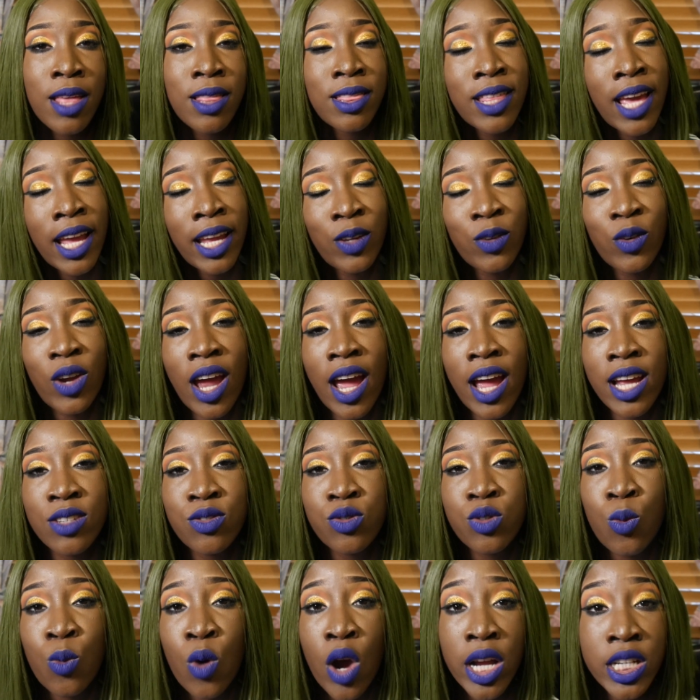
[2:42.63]
Thank you guys
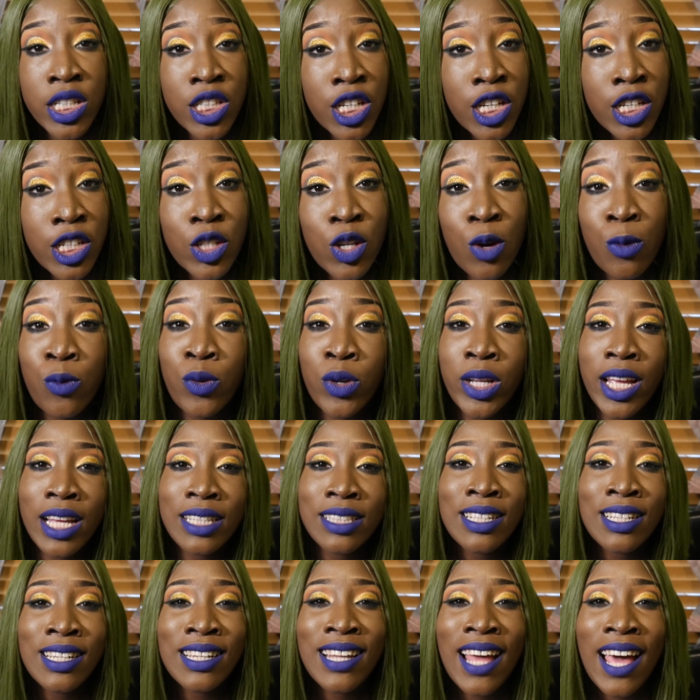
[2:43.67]
for watching. Don't
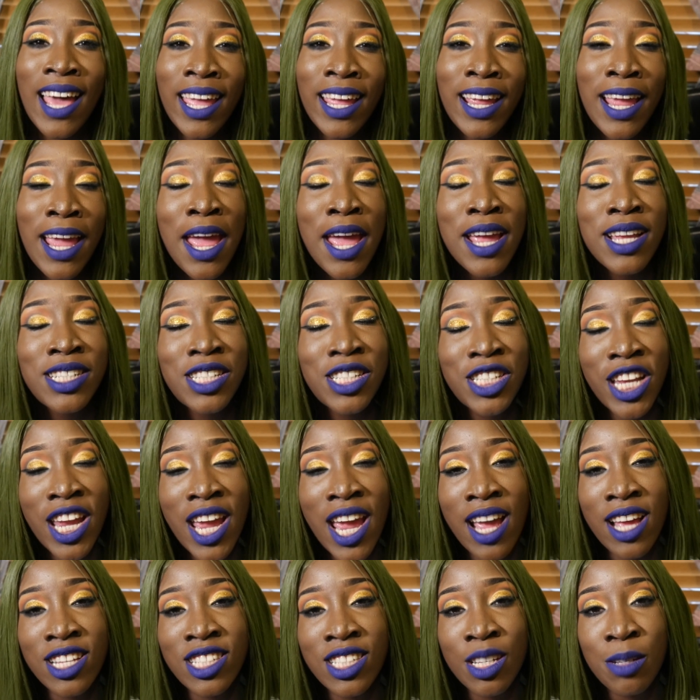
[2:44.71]
forget to like,
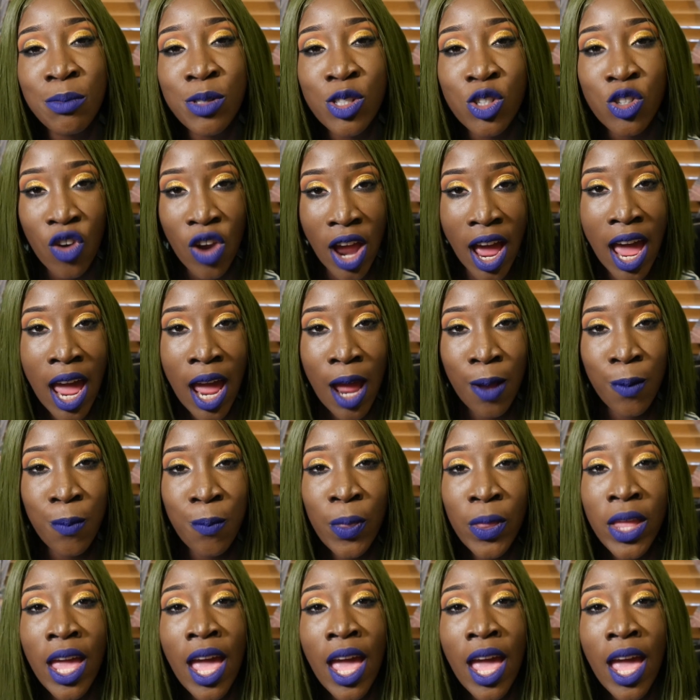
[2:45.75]
share, and subscribe.